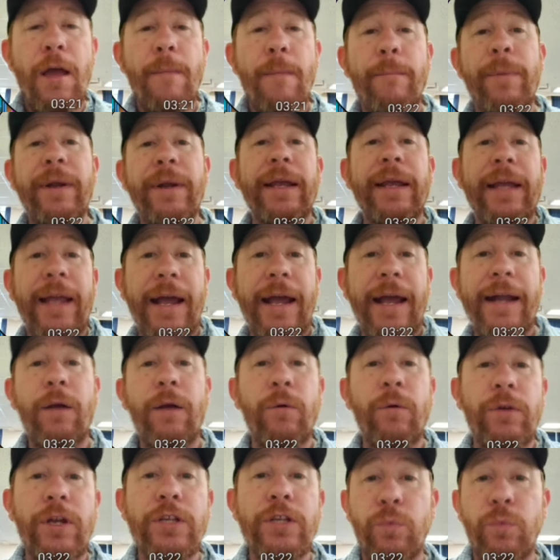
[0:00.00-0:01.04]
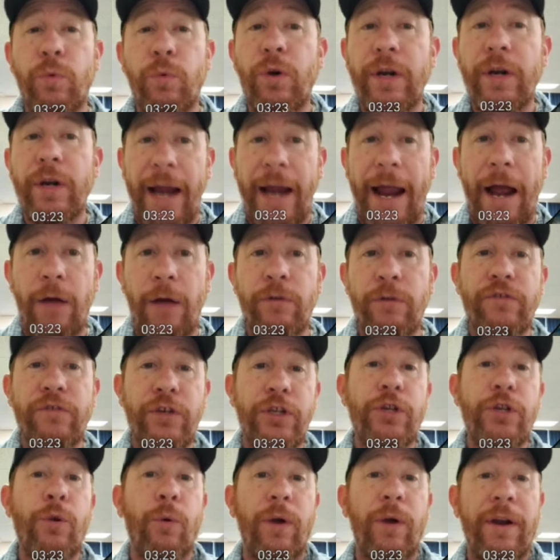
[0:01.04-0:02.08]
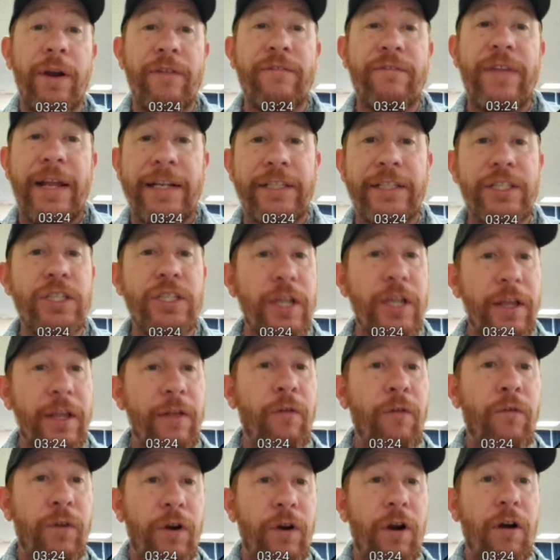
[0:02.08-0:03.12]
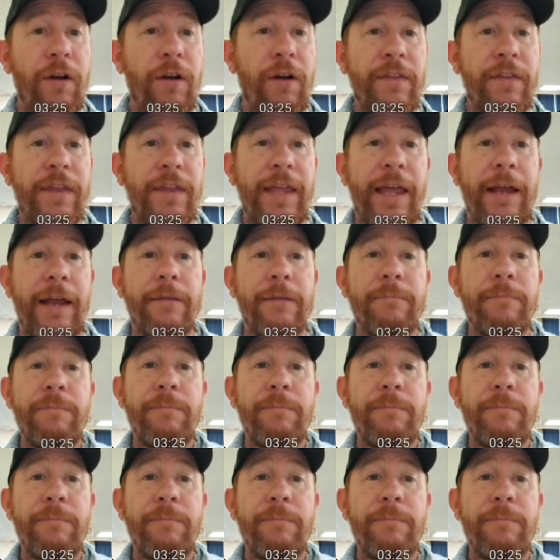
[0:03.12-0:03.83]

but it kind of does work out to your advantage and overall in the end.